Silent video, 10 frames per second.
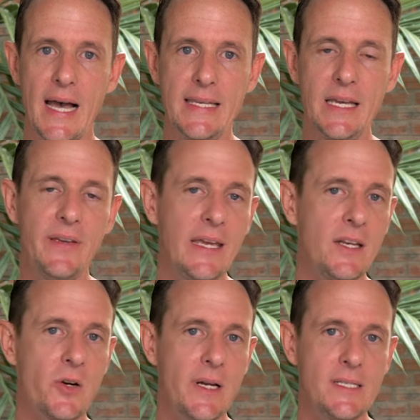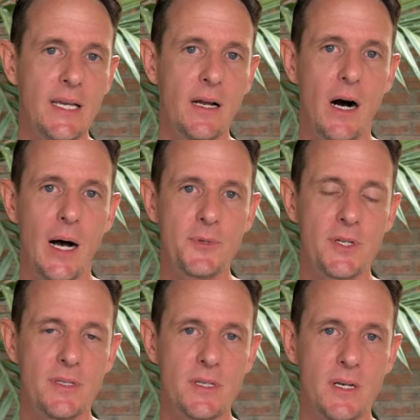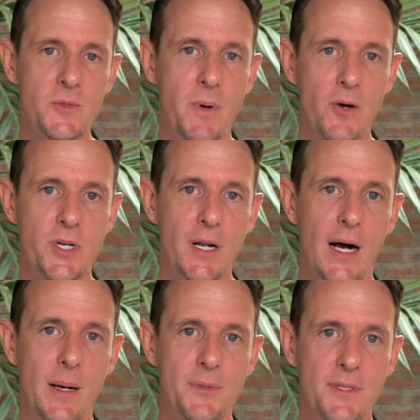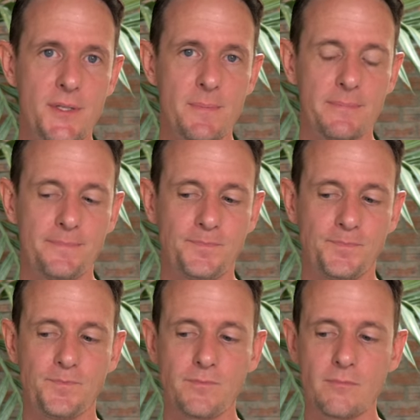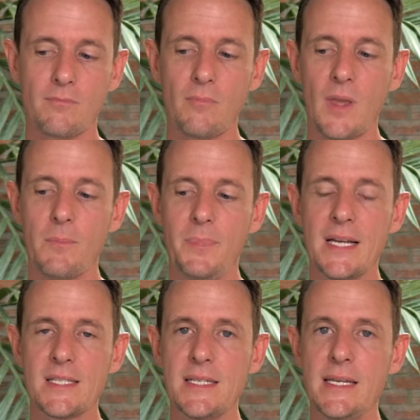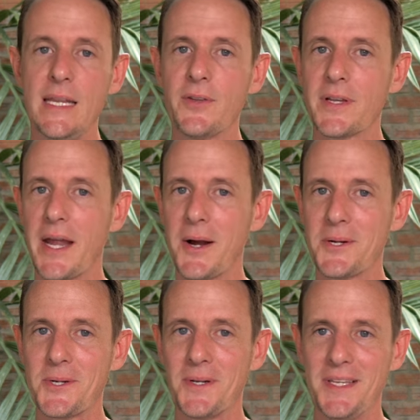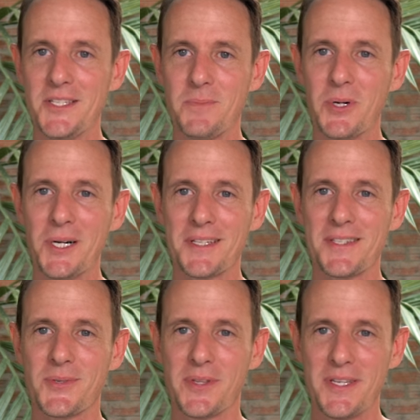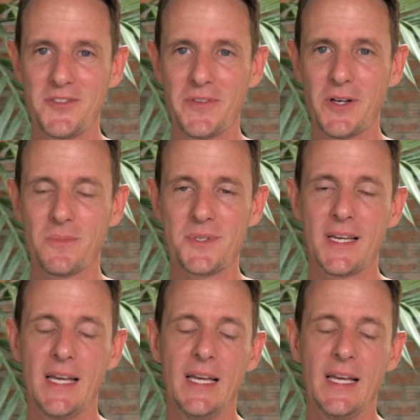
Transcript: idea of increasing options and exposure to options. Because neither character in these books or in these films